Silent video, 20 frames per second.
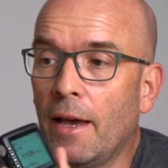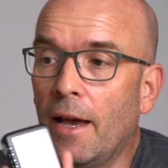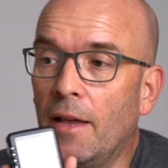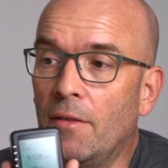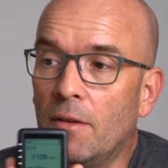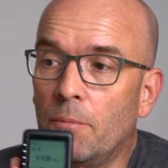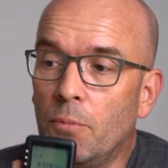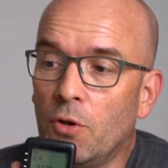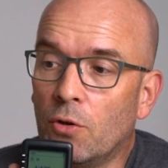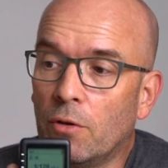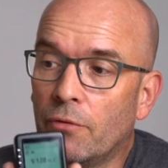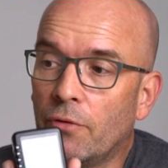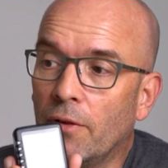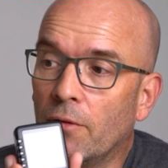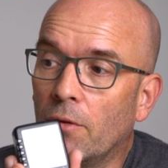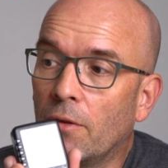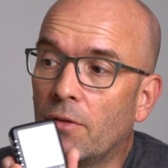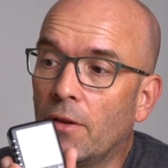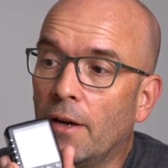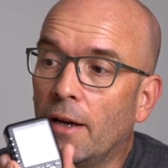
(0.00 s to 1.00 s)
And the
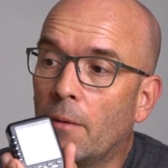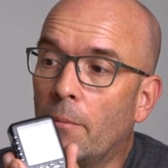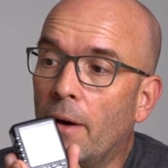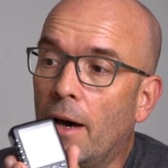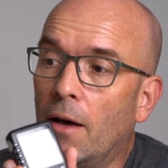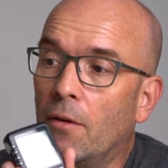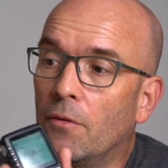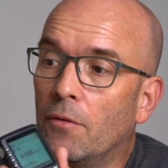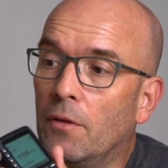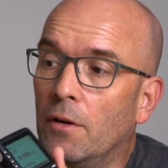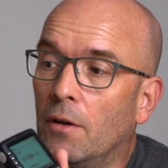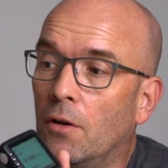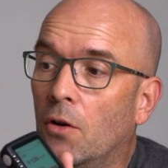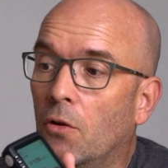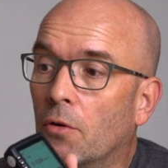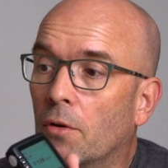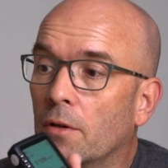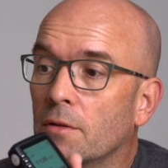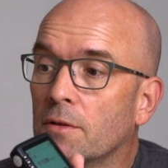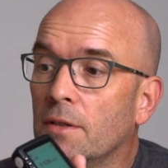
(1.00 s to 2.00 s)
beautiful thing about the
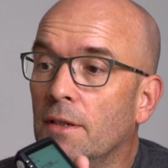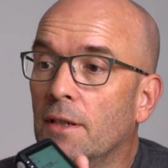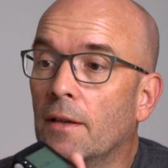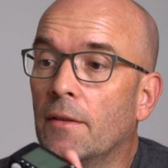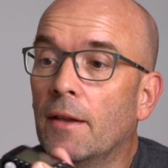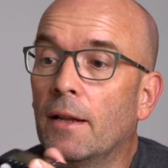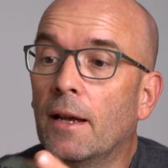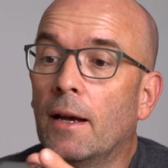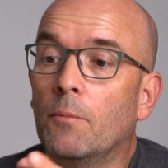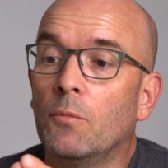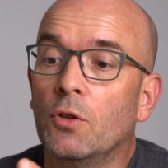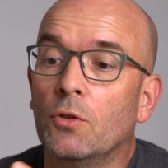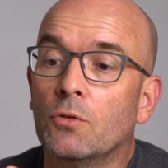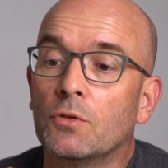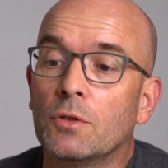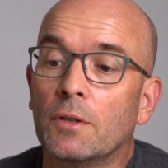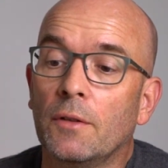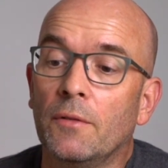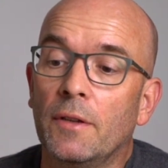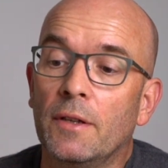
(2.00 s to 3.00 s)
Godox here that I'm
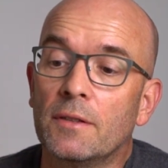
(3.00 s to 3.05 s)
using,